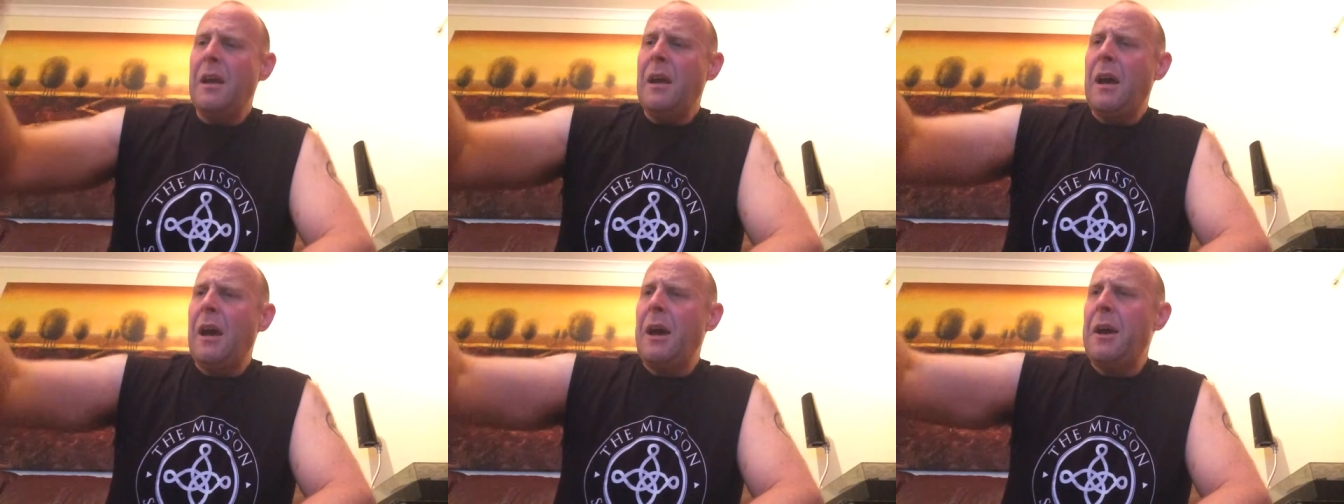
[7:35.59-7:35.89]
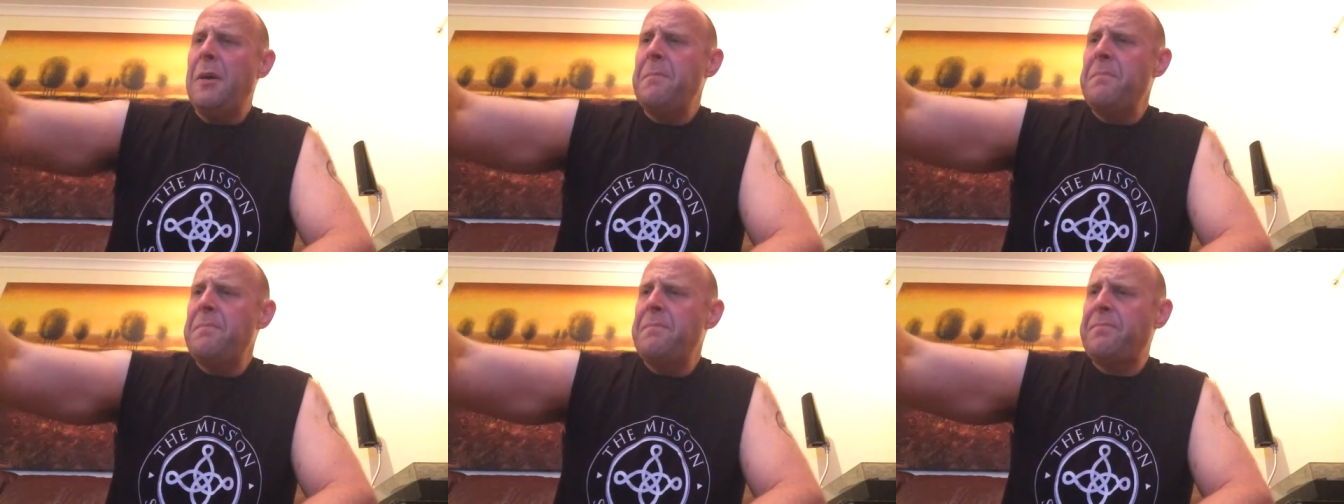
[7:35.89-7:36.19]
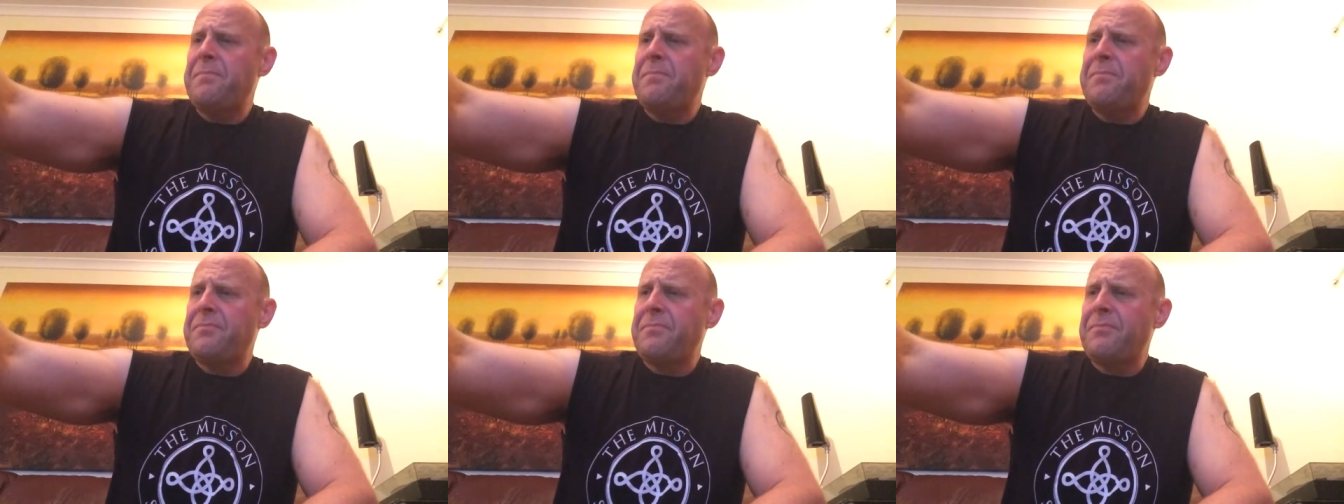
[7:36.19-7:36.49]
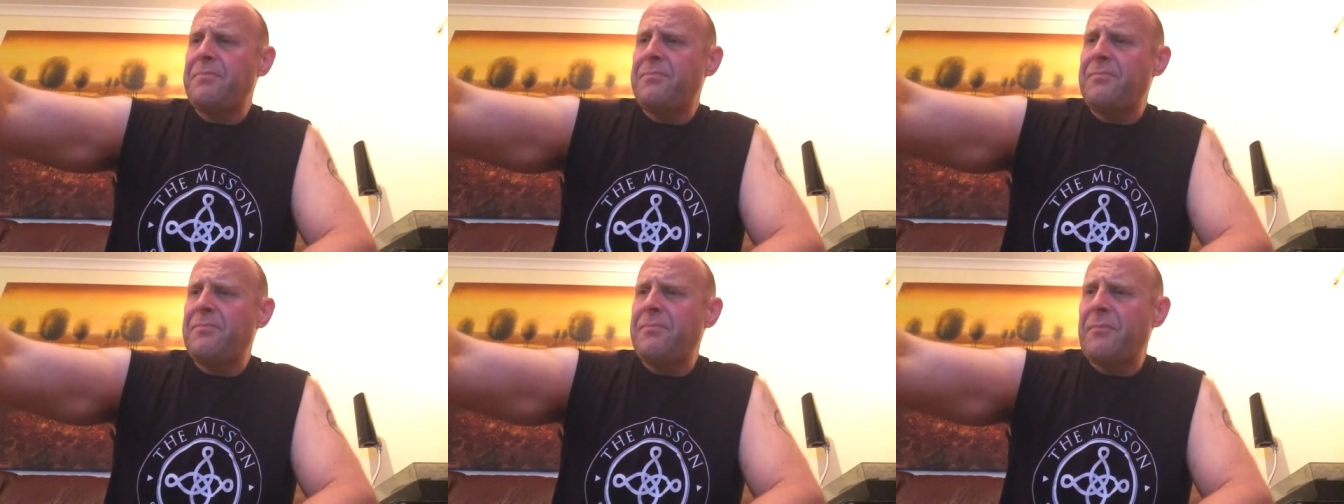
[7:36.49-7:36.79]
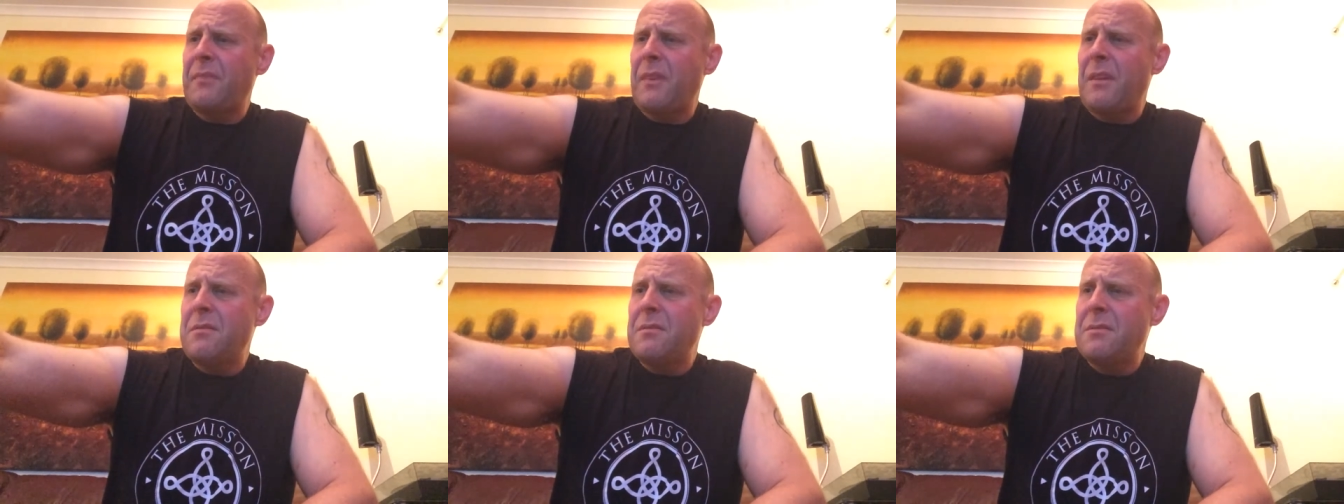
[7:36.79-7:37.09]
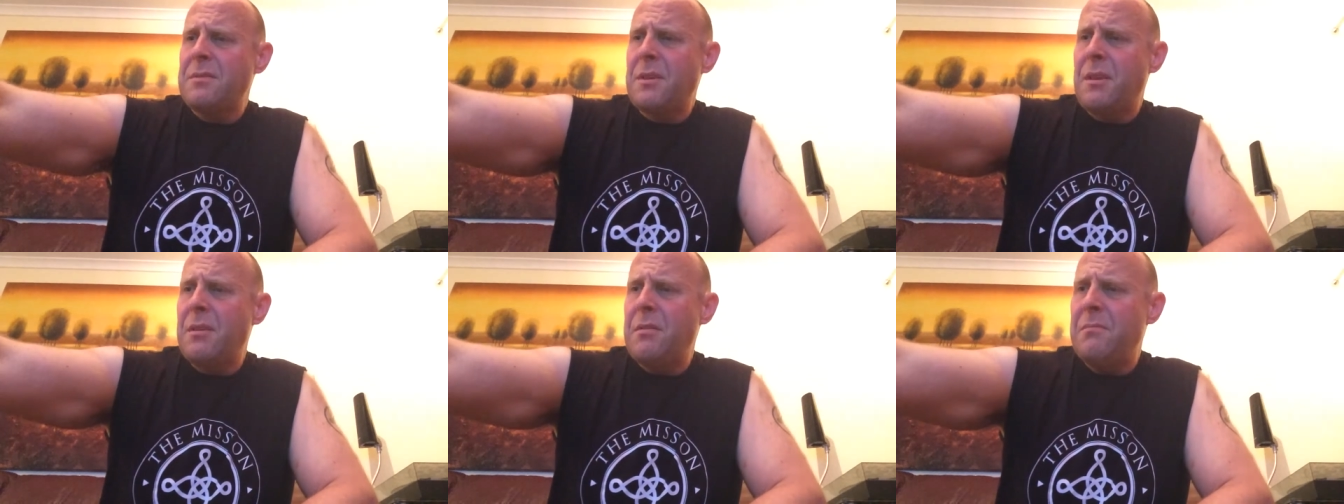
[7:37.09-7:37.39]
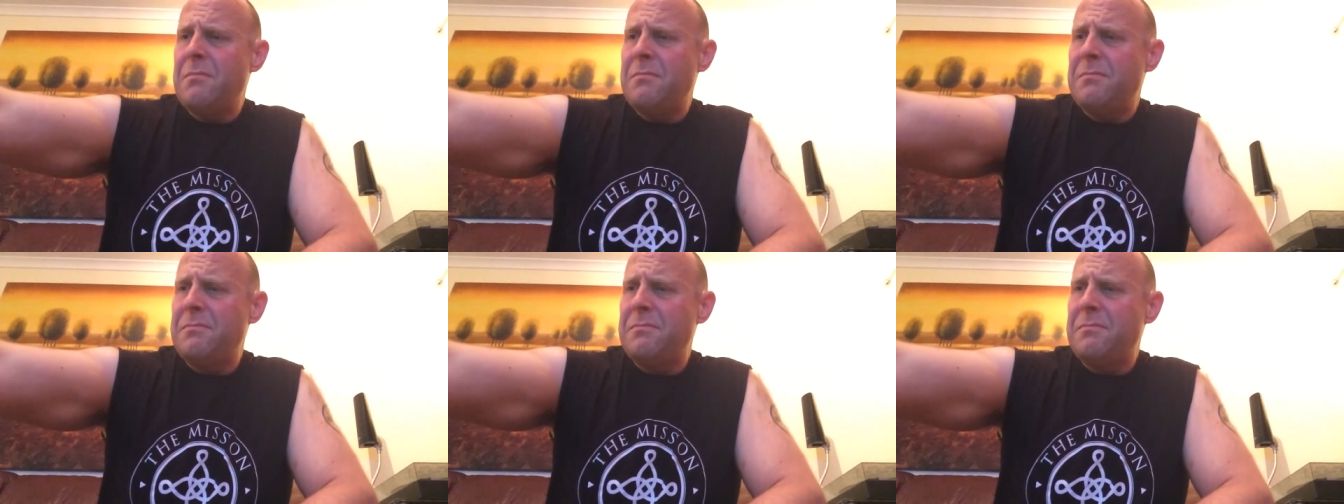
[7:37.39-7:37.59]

Um, so,